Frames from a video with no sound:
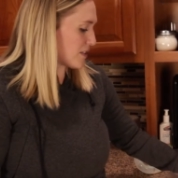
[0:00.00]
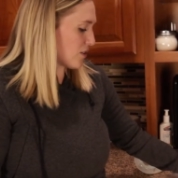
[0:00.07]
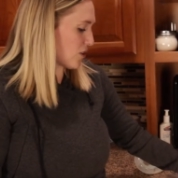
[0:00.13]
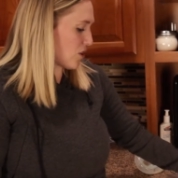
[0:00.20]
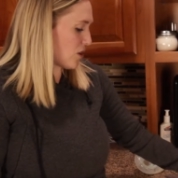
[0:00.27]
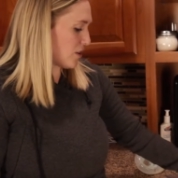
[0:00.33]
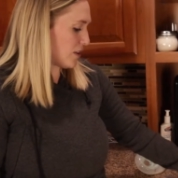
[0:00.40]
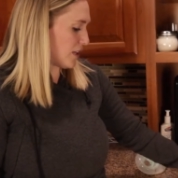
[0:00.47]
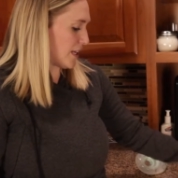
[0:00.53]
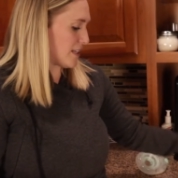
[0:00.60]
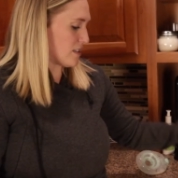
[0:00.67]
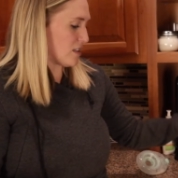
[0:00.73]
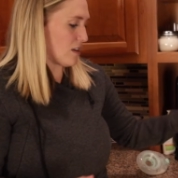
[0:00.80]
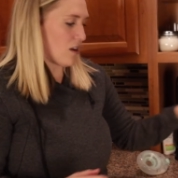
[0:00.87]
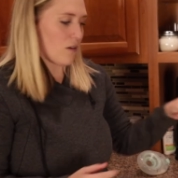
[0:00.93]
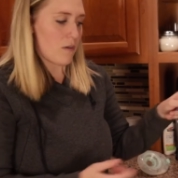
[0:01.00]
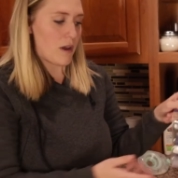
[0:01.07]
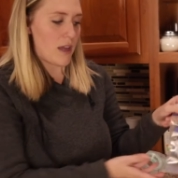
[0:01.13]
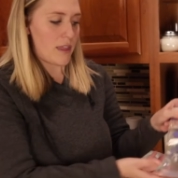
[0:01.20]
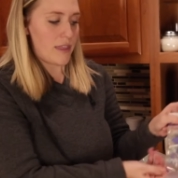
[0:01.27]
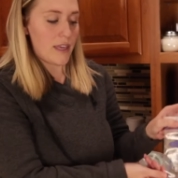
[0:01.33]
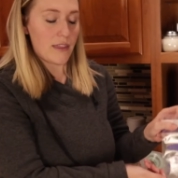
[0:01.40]
They're called Lansano.
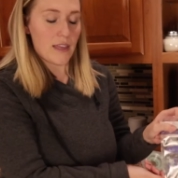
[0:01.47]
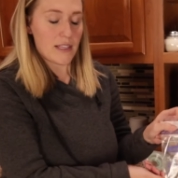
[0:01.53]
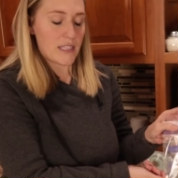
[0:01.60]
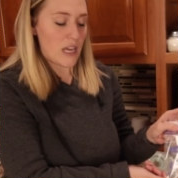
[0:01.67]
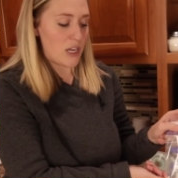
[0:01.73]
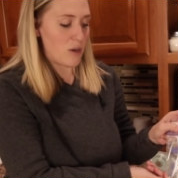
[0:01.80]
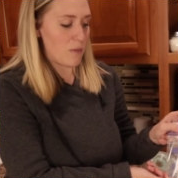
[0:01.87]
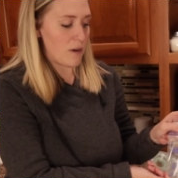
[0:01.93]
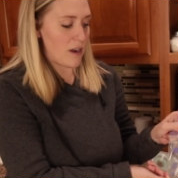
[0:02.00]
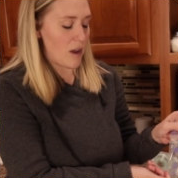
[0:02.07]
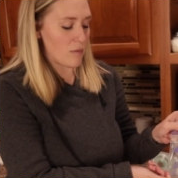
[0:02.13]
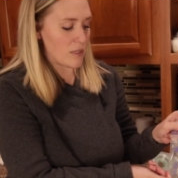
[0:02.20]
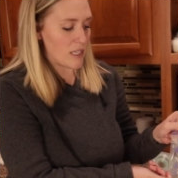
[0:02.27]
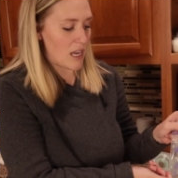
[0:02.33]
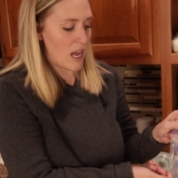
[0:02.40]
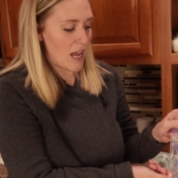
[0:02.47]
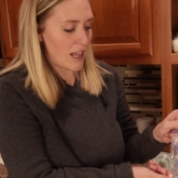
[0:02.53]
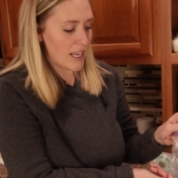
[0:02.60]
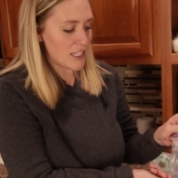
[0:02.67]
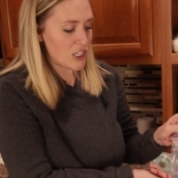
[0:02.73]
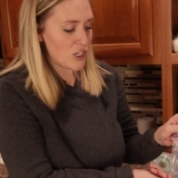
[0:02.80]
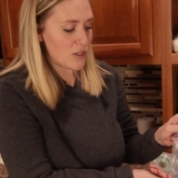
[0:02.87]
I think that's how you pronounce it. I
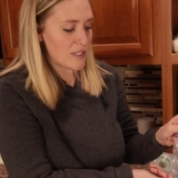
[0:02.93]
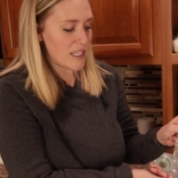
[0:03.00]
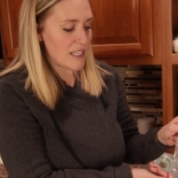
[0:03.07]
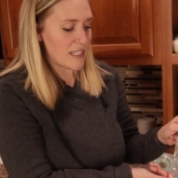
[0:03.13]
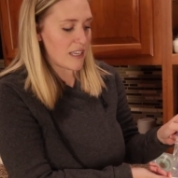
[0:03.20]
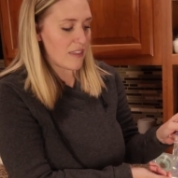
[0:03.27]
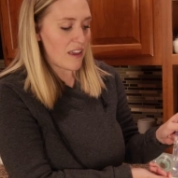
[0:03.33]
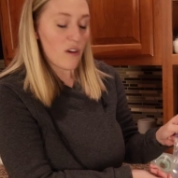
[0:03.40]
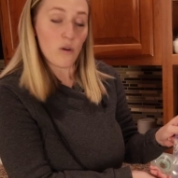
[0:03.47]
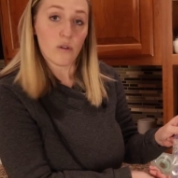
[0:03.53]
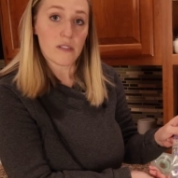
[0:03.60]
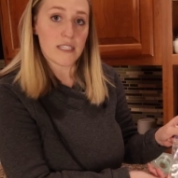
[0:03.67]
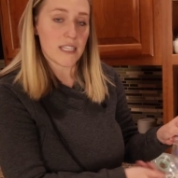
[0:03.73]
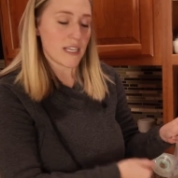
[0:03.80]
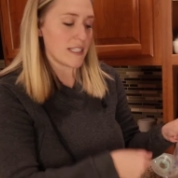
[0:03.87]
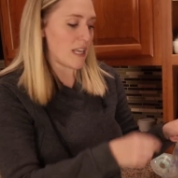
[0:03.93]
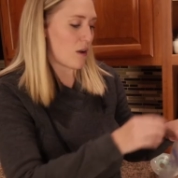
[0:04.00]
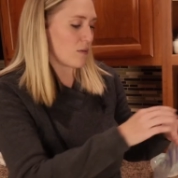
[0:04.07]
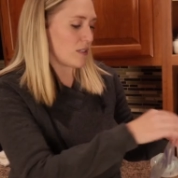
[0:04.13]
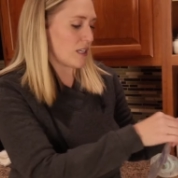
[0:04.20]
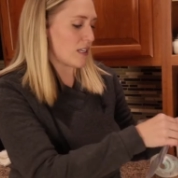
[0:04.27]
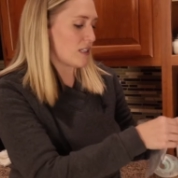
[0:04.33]
like to use these and they hold 6
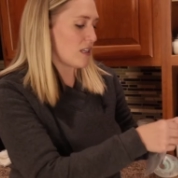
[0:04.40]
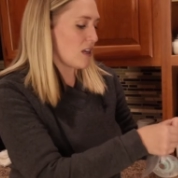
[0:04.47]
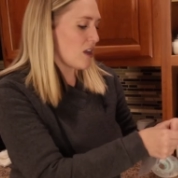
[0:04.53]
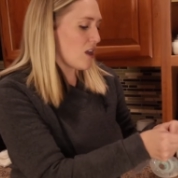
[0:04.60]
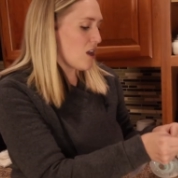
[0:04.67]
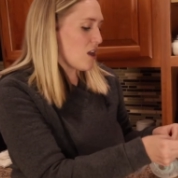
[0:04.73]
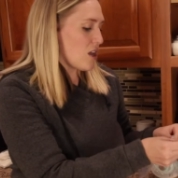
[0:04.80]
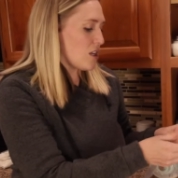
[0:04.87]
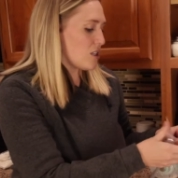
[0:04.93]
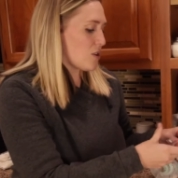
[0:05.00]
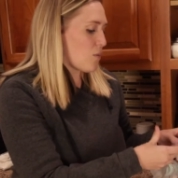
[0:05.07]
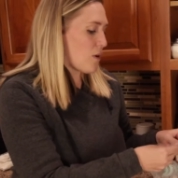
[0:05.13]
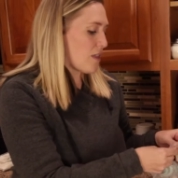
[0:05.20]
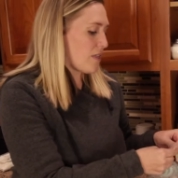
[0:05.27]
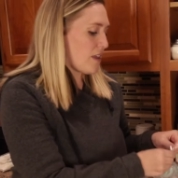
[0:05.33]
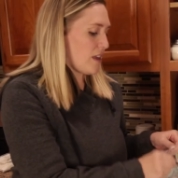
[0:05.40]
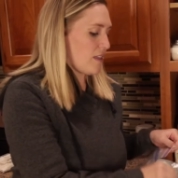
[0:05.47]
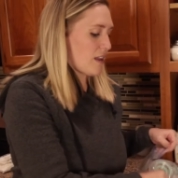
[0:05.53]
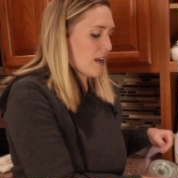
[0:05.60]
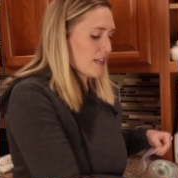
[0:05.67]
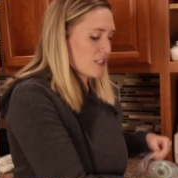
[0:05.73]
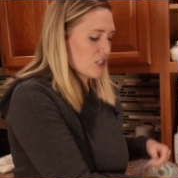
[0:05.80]
ounces. So one thing
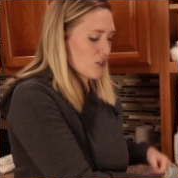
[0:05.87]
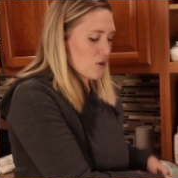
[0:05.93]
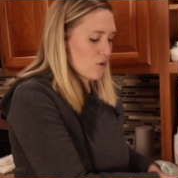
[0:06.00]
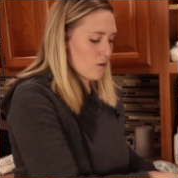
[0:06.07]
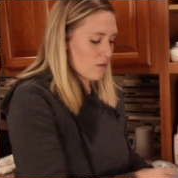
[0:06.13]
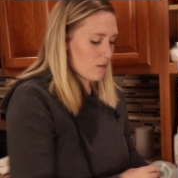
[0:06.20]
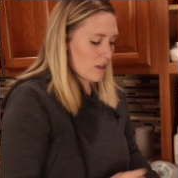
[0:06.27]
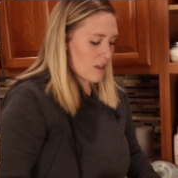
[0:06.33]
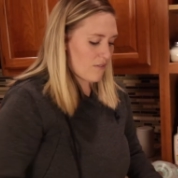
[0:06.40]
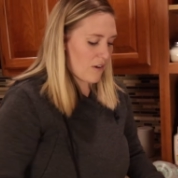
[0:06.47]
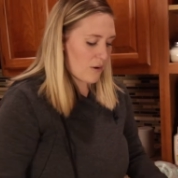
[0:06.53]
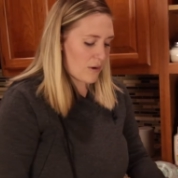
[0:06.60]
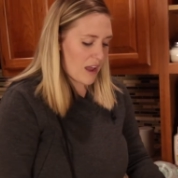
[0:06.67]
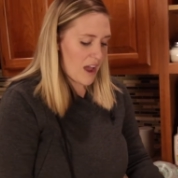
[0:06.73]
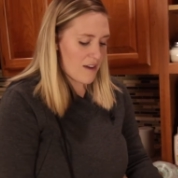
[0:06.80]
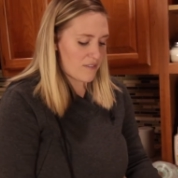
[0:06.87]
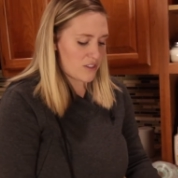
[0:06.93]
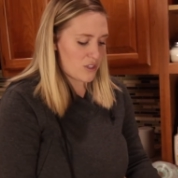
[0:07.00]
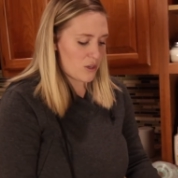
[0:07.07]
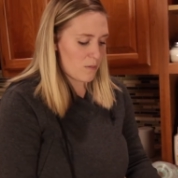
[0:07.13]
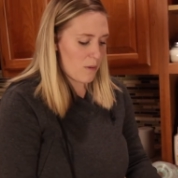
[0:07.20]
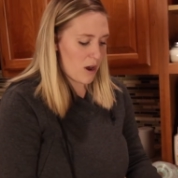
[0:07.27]
that I do, if I were to have
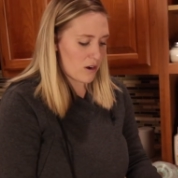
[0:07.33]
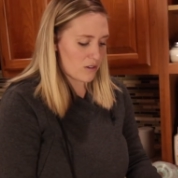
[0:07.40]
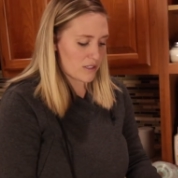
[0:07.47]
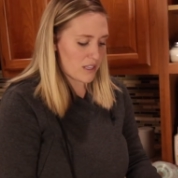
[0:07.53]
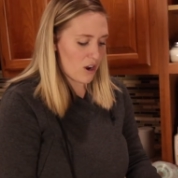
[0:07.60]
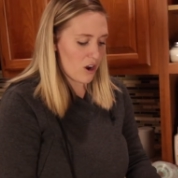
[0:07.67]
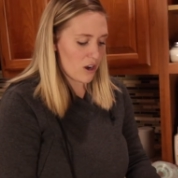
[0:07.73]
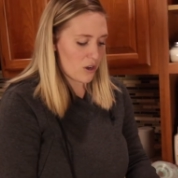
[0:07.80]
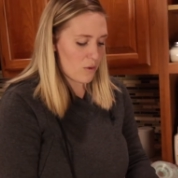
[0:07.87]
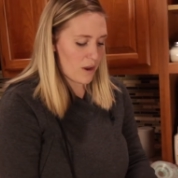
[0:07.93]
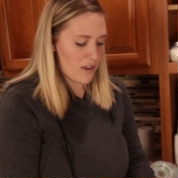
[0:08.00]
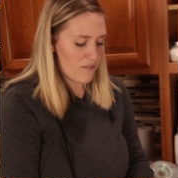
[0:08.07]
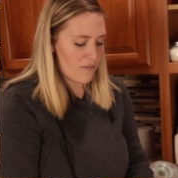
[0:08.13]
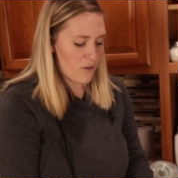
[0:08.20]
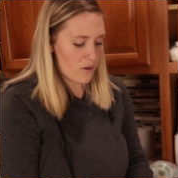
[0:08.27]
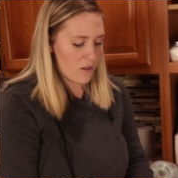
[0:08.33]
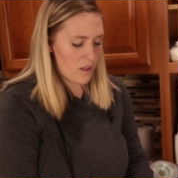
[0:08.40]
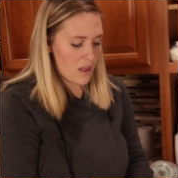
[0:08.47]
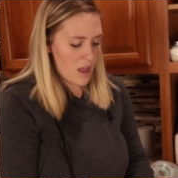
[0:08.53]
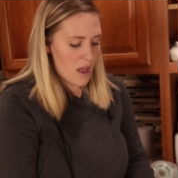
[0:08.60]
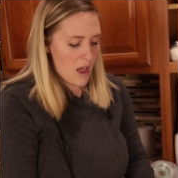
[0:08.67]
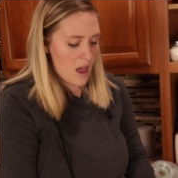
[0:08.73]
2 bottles that aren't quite
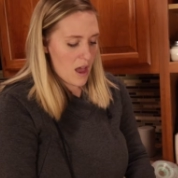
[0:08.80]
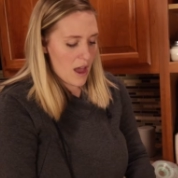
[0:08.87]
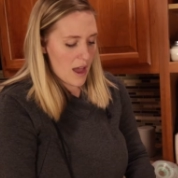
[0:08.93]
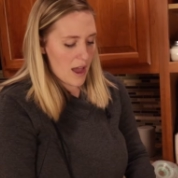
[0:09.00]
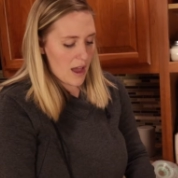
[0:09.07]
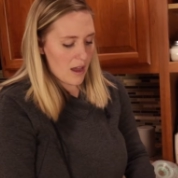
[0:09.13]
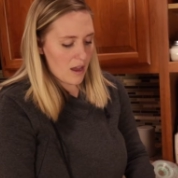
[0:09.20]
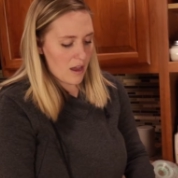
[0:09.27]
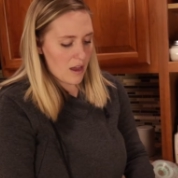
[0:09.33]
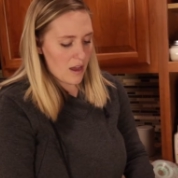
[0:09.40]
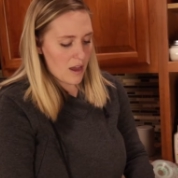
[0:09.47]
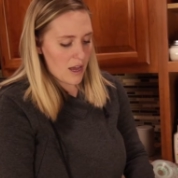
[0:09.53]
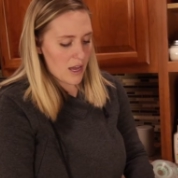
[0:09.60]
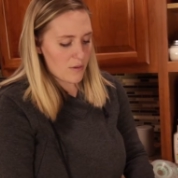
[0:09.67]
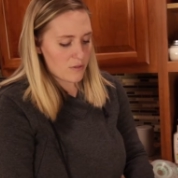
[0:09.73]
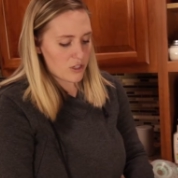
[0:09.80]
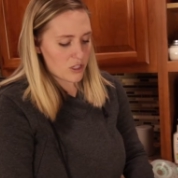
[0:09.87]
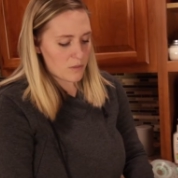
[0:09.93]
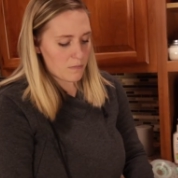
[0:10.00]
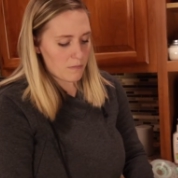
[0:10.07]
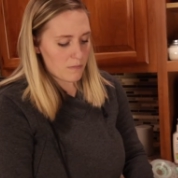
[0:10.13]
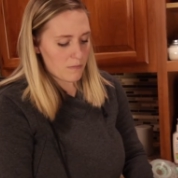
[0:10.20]
full, I would
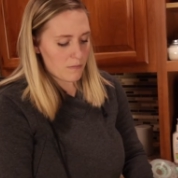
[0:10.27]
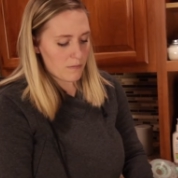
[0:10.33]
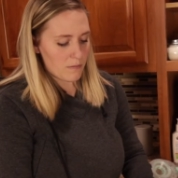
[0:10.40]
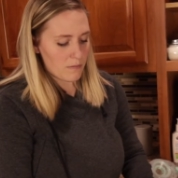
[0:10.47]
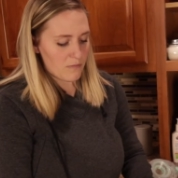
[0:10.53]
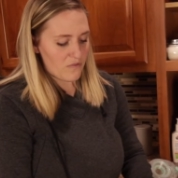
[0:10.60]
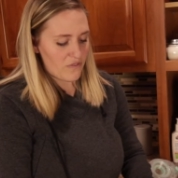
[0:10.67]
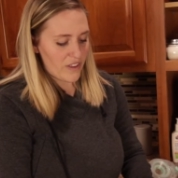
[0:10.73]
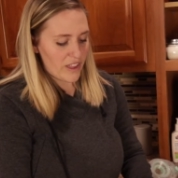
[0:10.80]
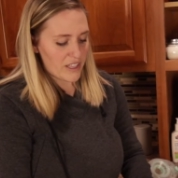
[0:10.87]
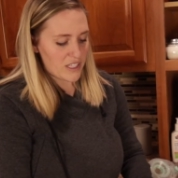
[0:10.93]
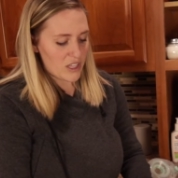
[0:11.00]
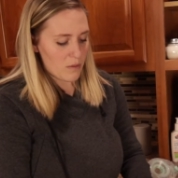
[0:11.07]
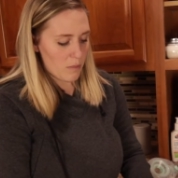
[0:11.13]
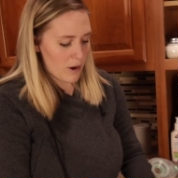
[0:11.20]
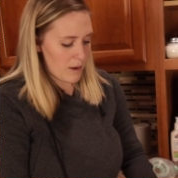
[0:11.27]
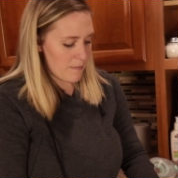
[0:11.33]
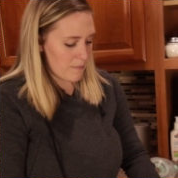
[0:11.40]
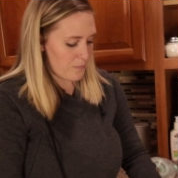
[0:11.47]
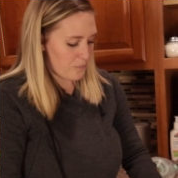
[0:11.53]
just fill it to the brim.